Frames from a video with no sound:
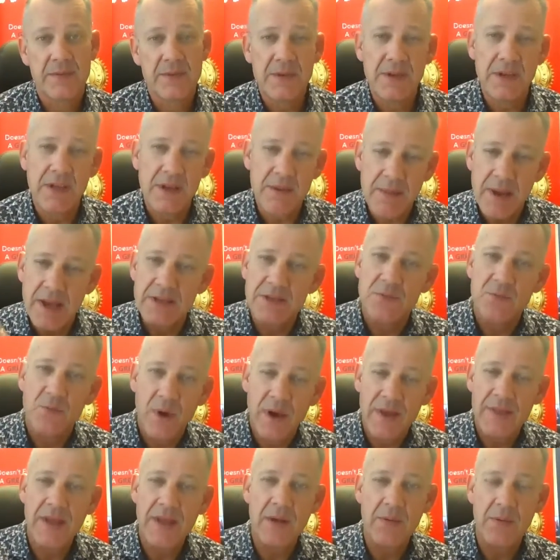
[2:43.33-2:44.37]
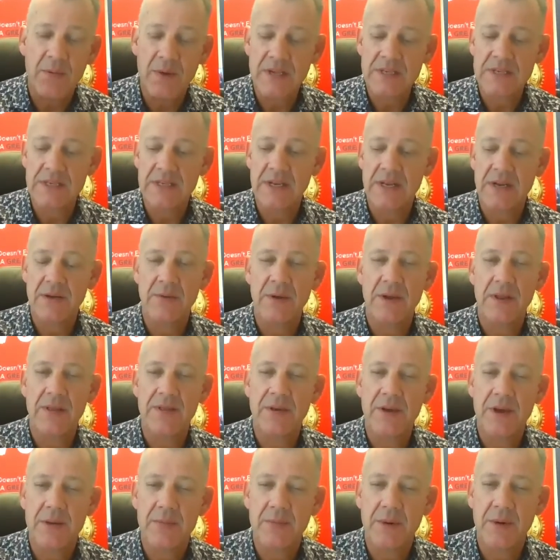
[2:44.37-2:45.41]
So you can imagine why that resonated when
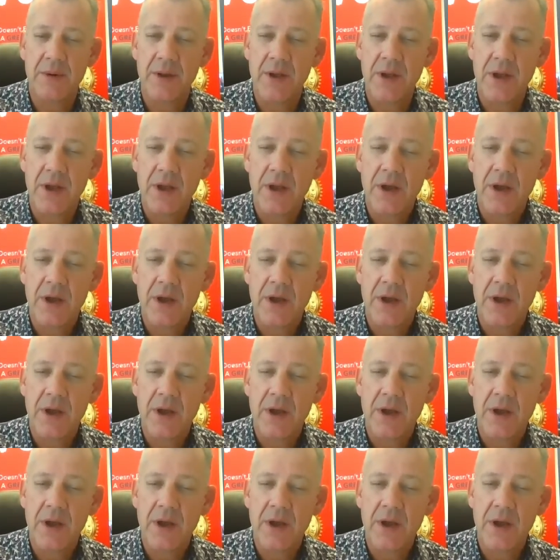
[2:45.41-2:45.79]
I thought about